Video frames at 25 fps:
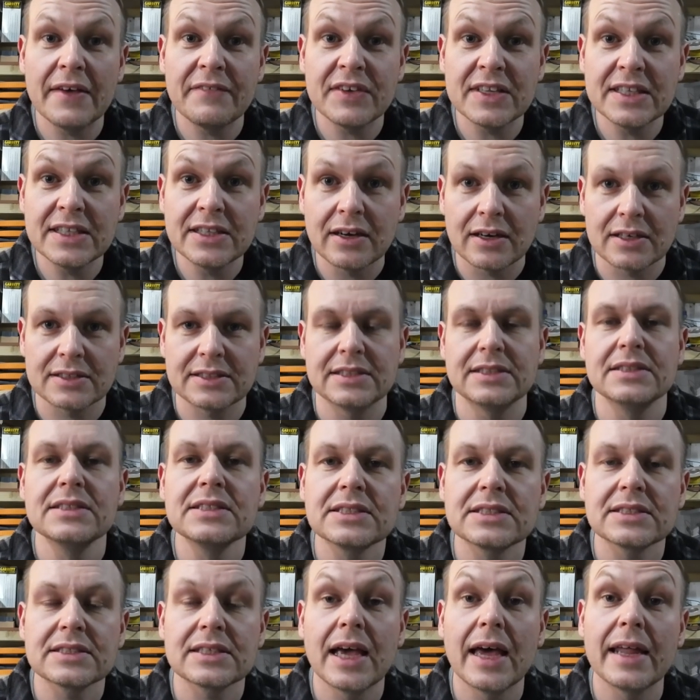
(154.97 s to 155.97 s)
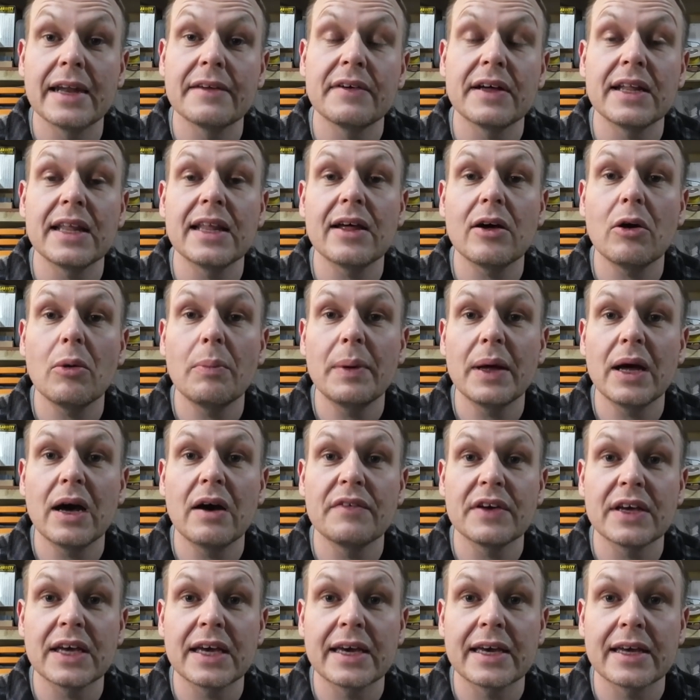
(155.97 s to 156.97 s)
inductance and have a little bit
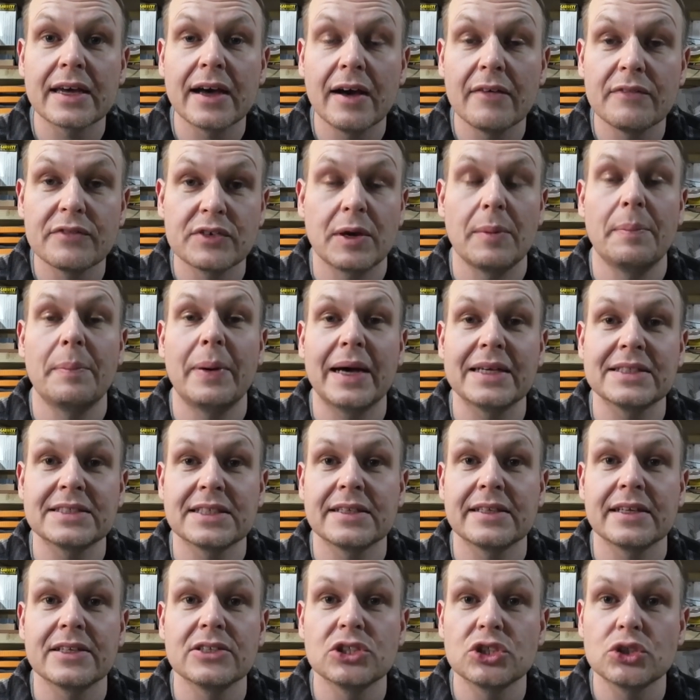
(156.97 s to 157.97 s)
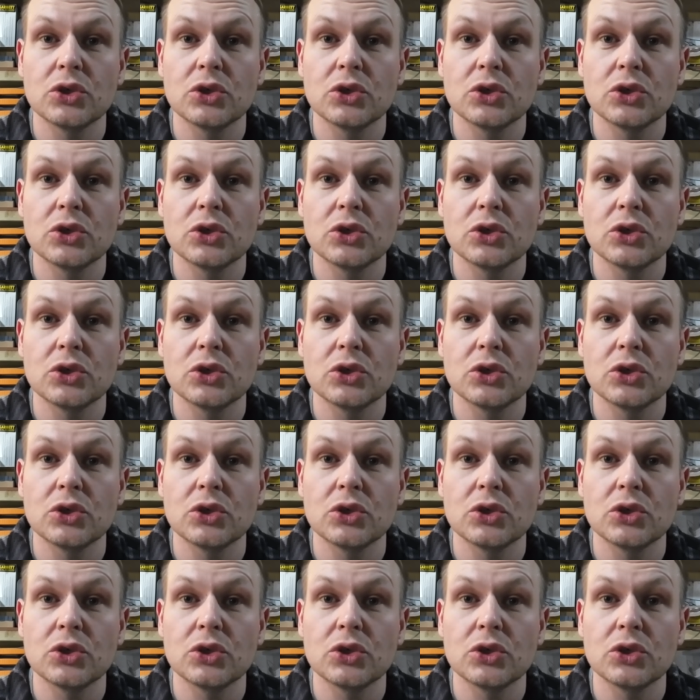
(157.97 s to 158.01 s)
of capacitance.